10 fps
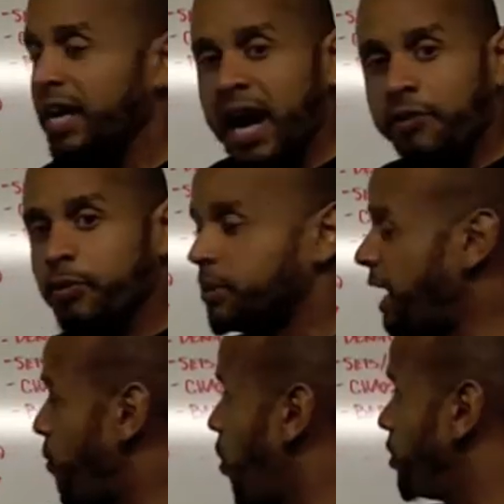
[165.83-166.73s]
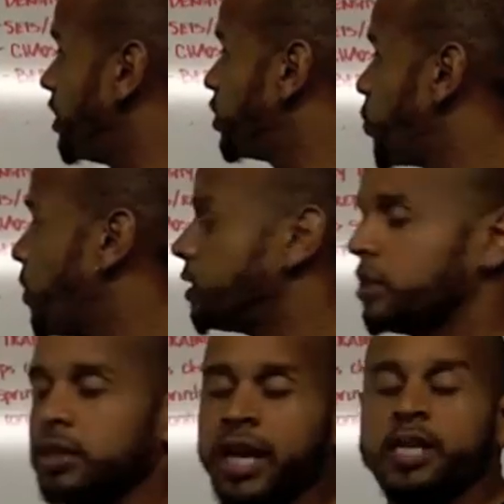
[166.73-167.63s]
it laid out from day 1
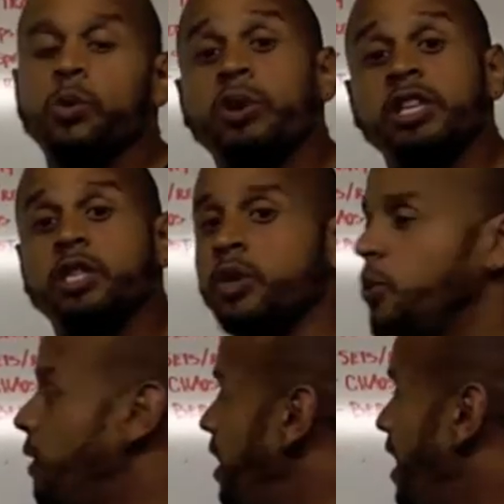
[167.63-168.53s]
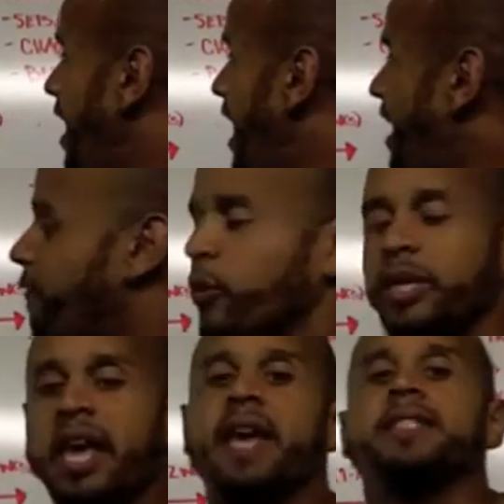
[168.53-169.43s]
to day 22.
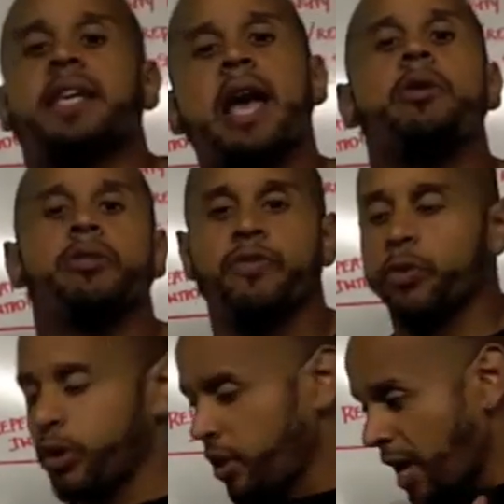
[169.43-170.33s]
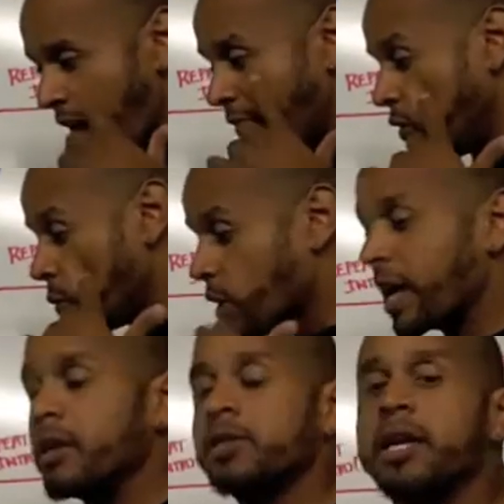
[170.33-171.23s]
Every day is accounted for. You're going to have your
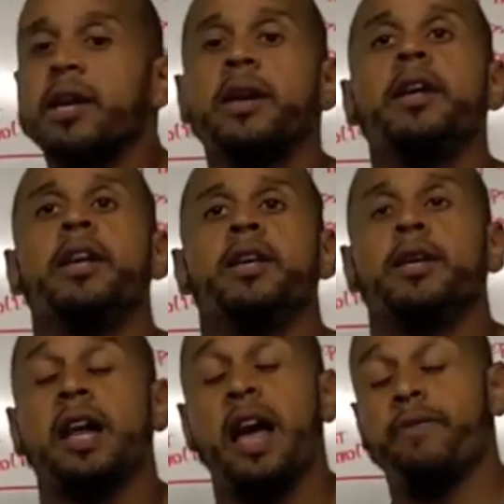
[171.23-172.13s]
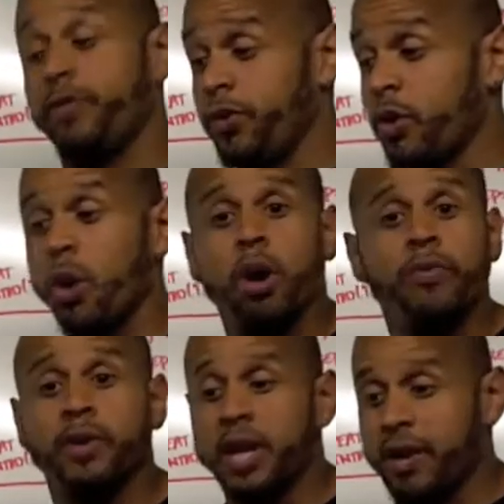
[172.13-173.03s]
workouts there. You're going to have if you're
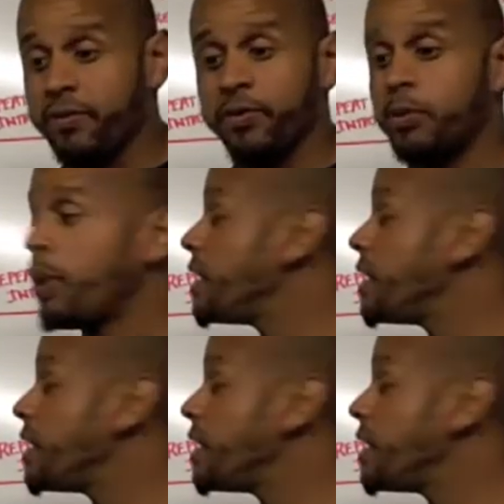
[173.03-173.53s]
off. You're going to have if you